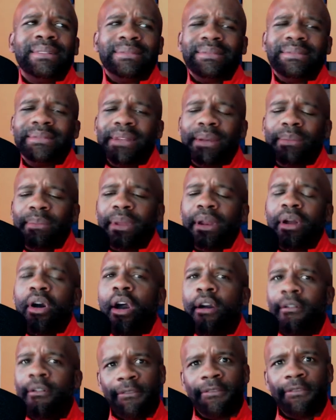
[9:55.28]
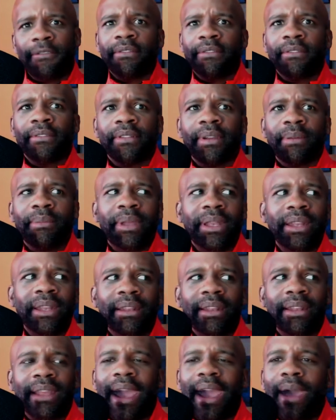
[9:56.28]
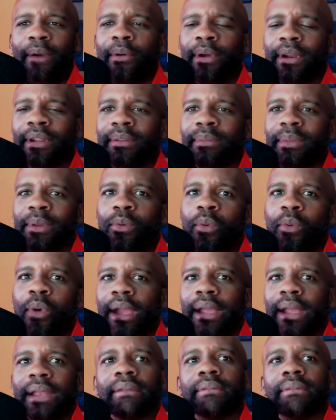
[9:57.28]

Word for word: a bit off? I mean, the guy wanted to be white.